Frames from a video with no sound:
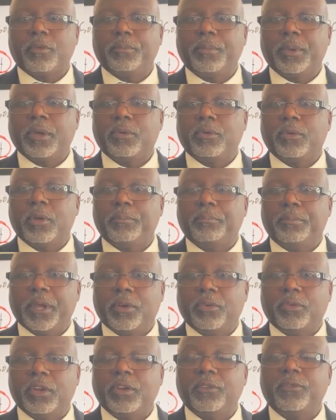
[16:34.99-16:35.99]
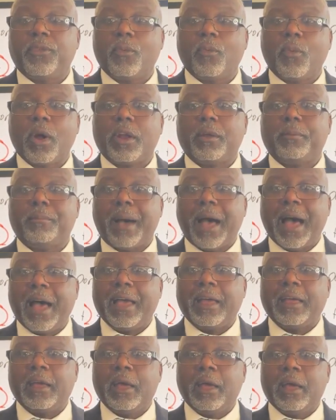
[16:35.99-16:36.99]
building for one of
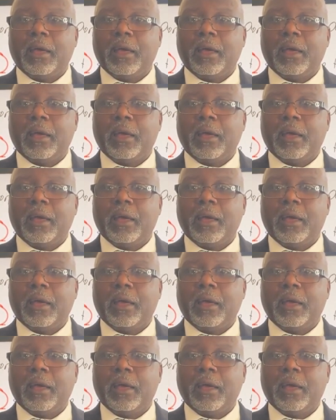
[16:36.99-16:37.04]
my